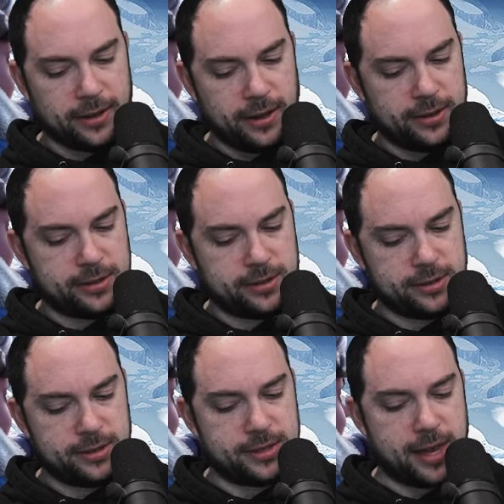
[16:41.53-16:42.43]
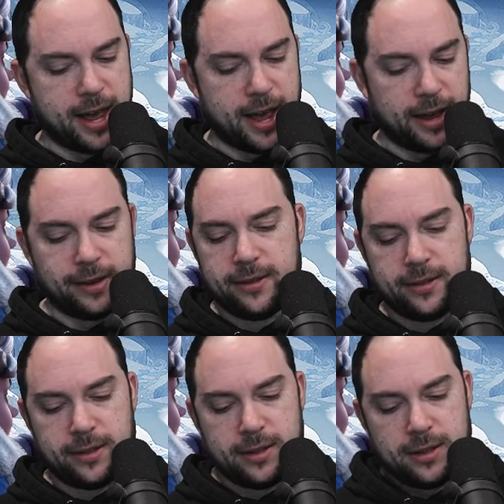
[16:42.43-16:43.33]
this? Dang.
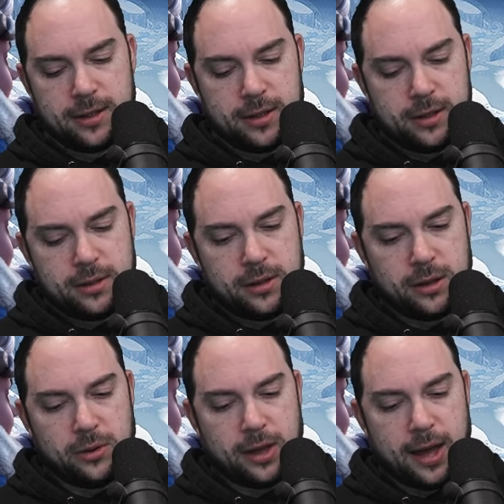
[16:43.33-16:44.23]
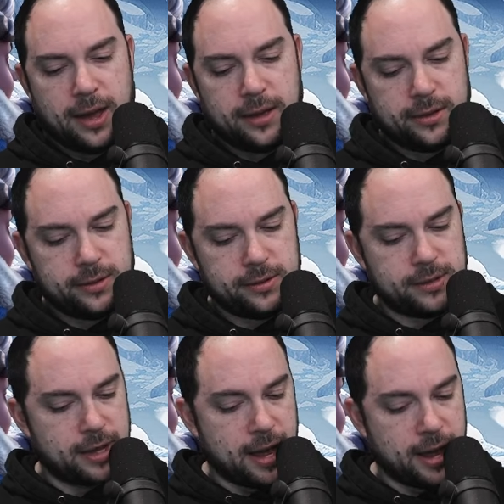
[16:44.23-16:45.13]
Okay.
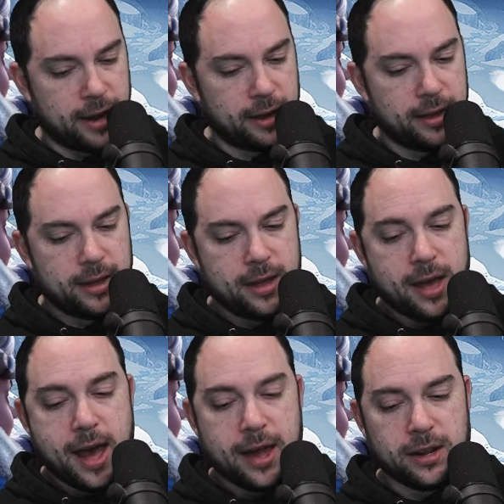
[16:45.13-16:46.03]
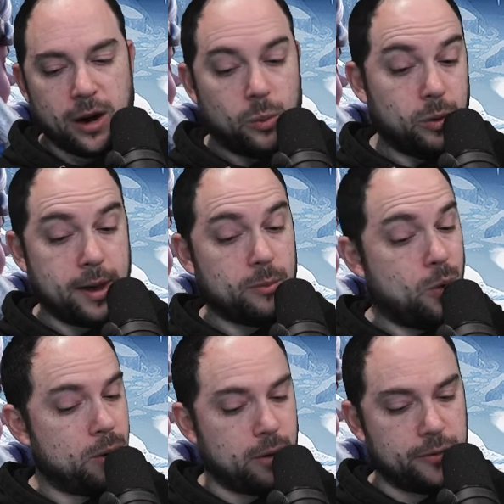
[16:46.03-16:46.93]
Dang. And, you know, we'll get
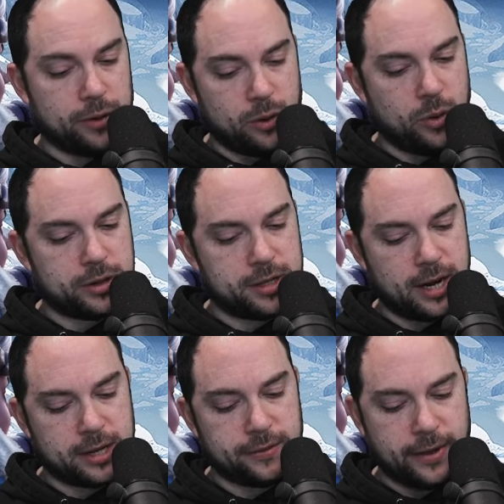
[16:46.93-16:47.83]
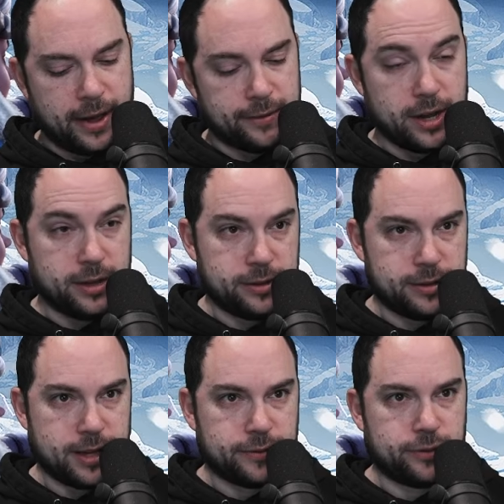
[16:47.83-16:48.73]
more over the course of the next 5 days.
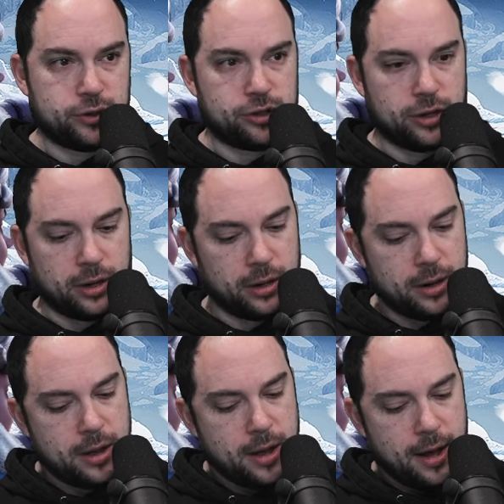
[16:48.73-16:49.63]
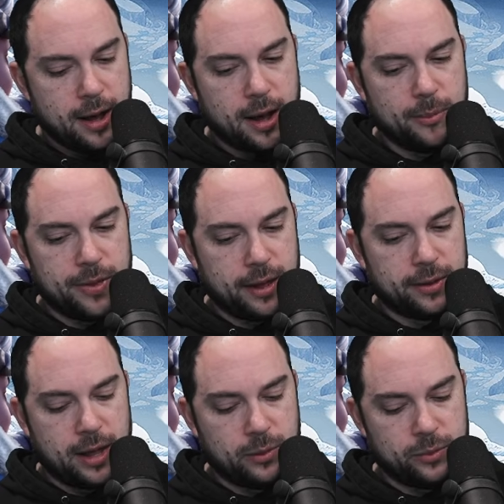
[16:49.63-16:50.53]
That's for sure.
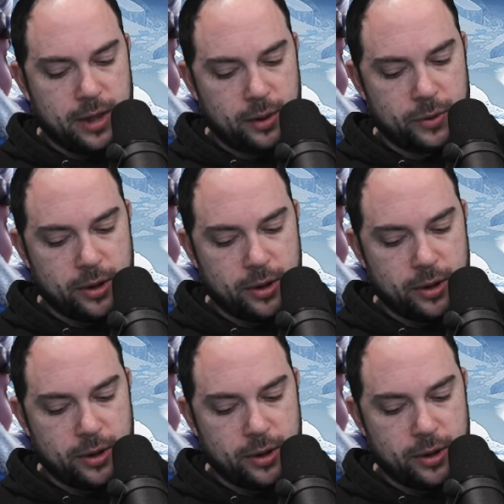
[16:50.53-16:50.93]
Then we